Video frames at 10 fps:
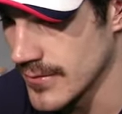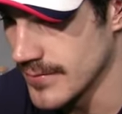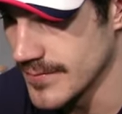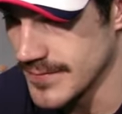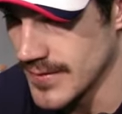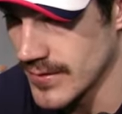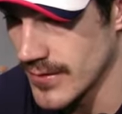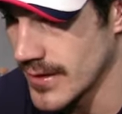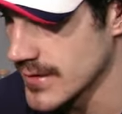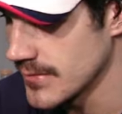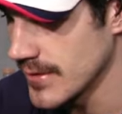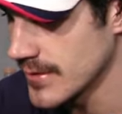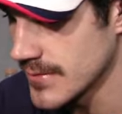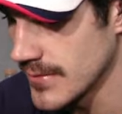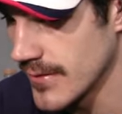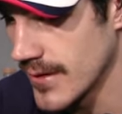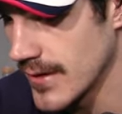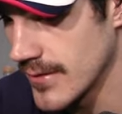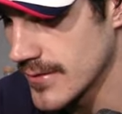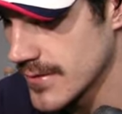a great experience, but right
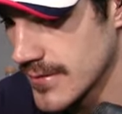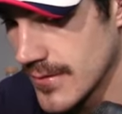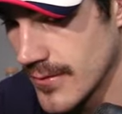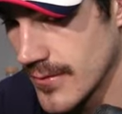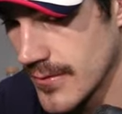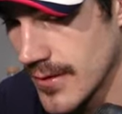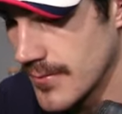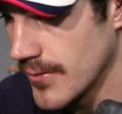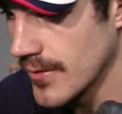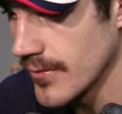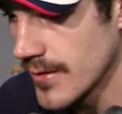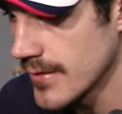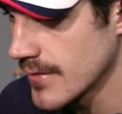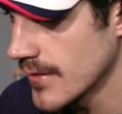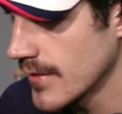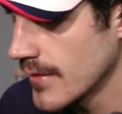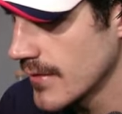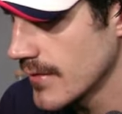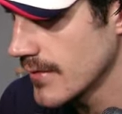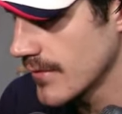now it's, you know, we wanted more. We didn't
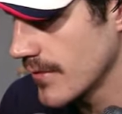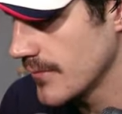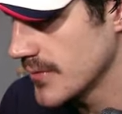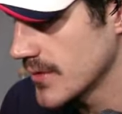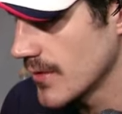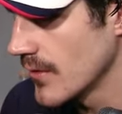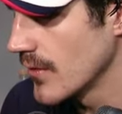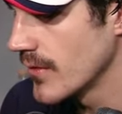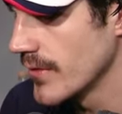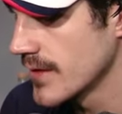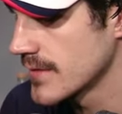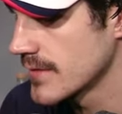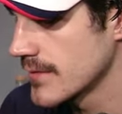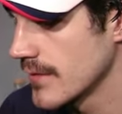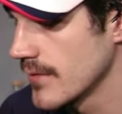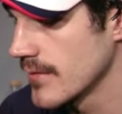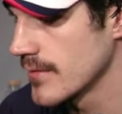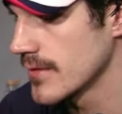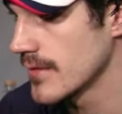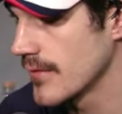accomplish our goal, and that's, you know,
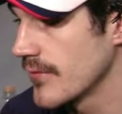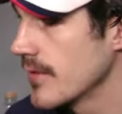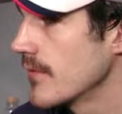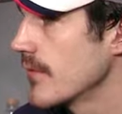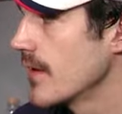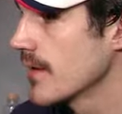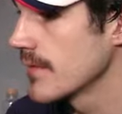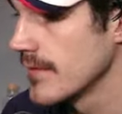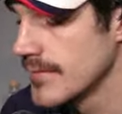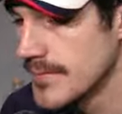it's a tough feeling for an athlete.